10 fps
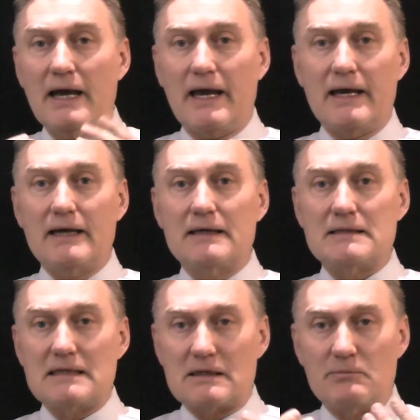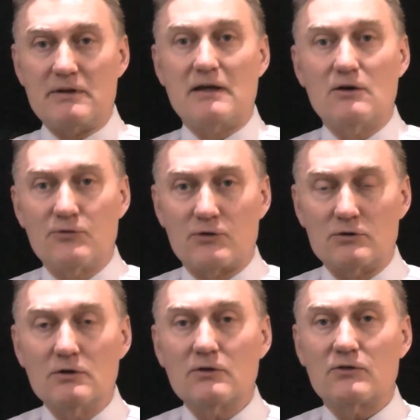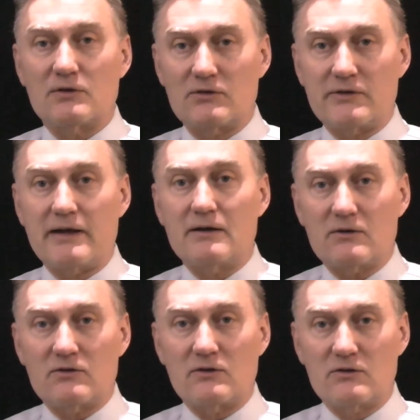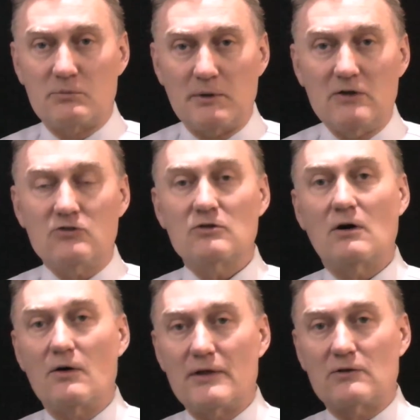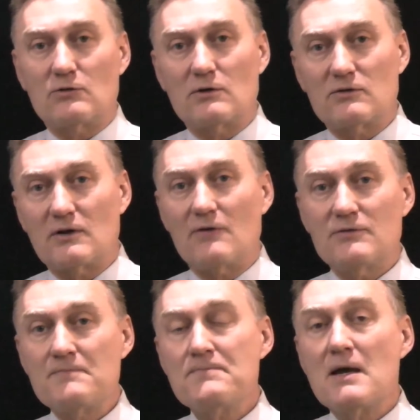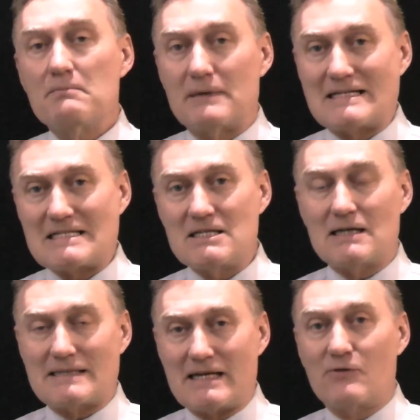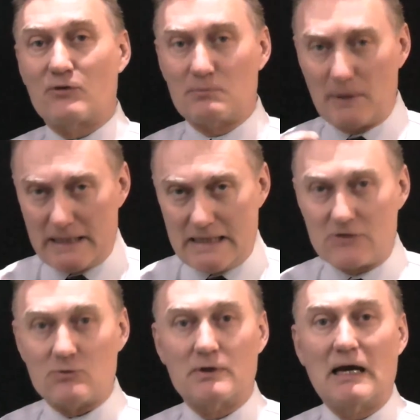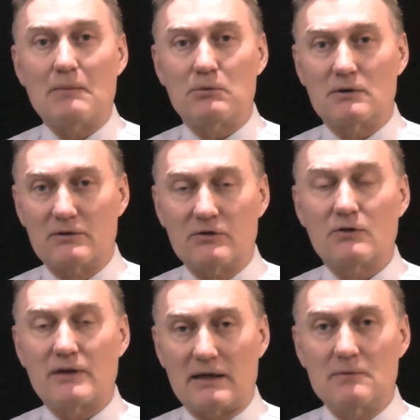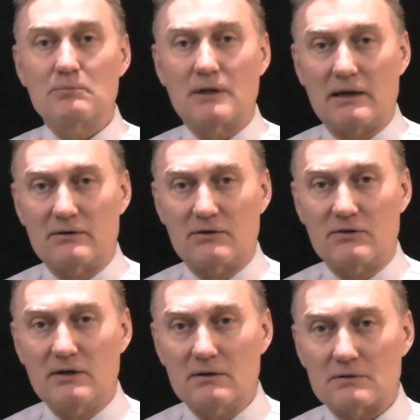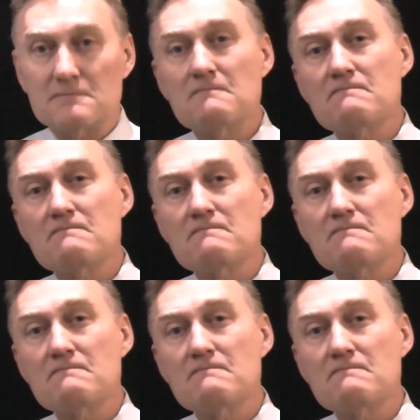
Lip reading: and it can be there for looks, aesthetics, speech, all that sort of stuff, but it's not there for biting into an apple until that implant is healed.